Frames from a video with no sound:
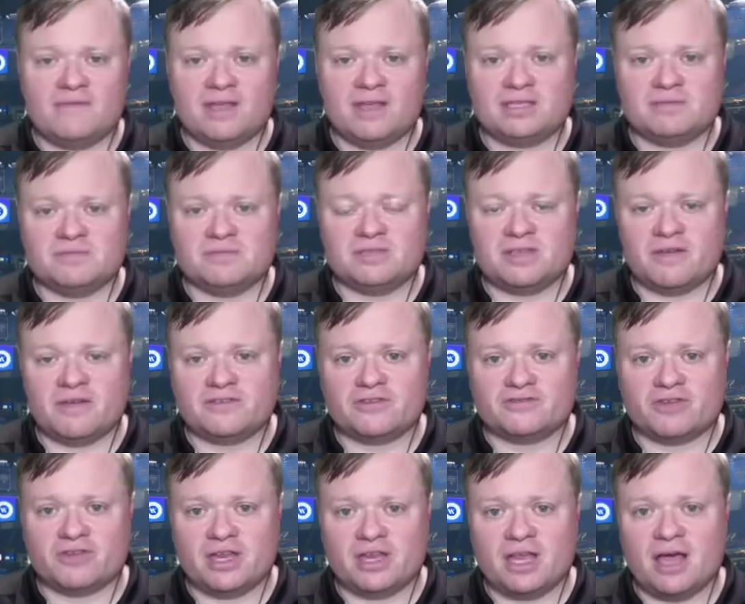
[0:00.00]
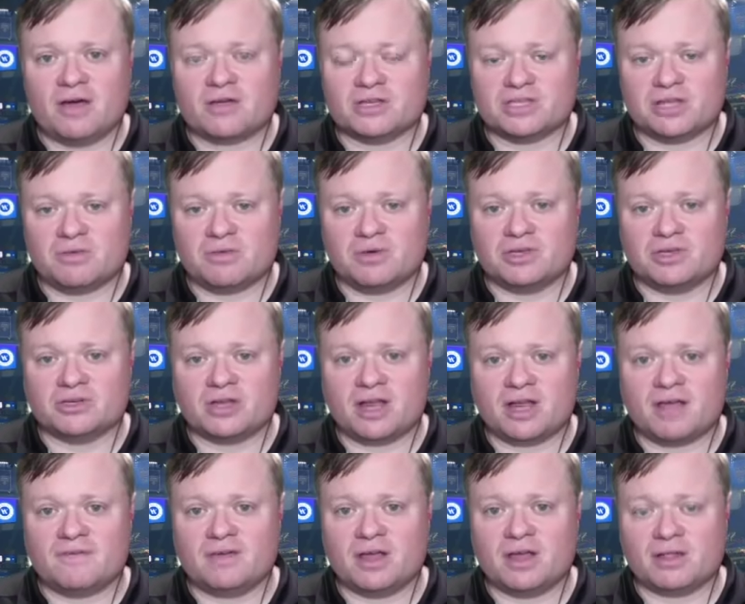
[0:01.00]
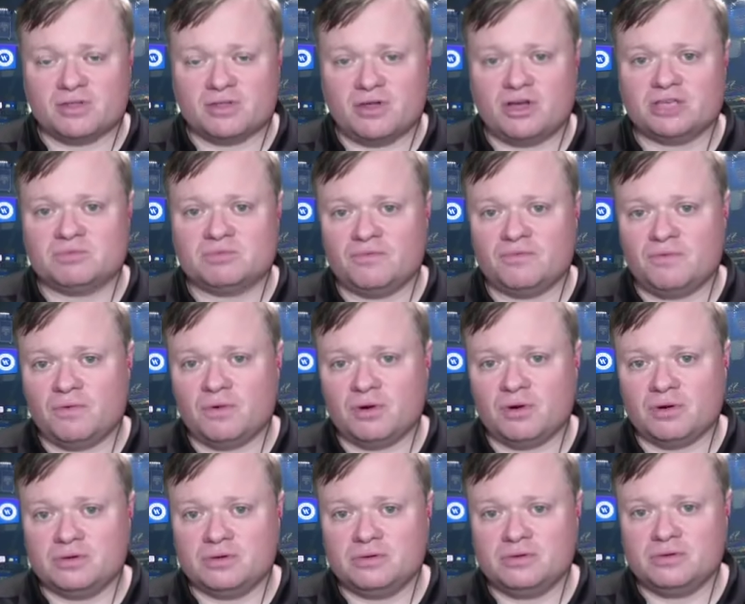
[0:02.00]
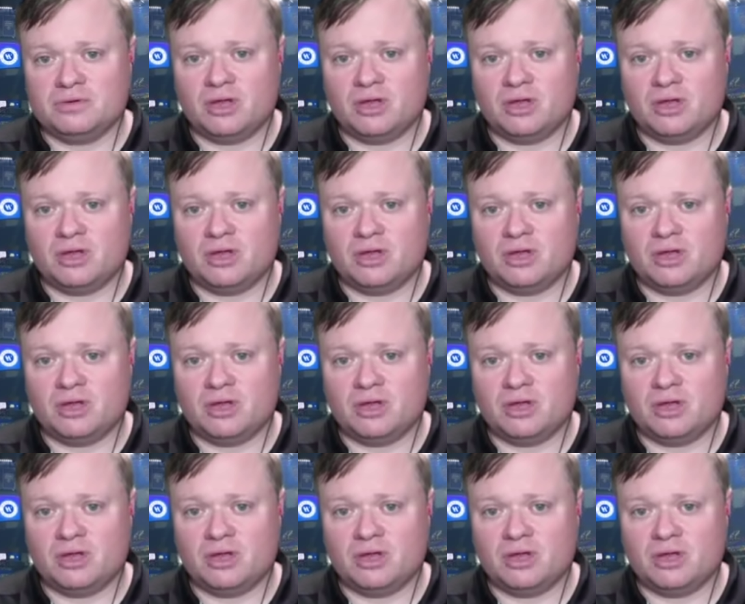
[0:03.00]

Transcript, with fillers: get some stuff straightened out because otherwise you're going to have another loss before,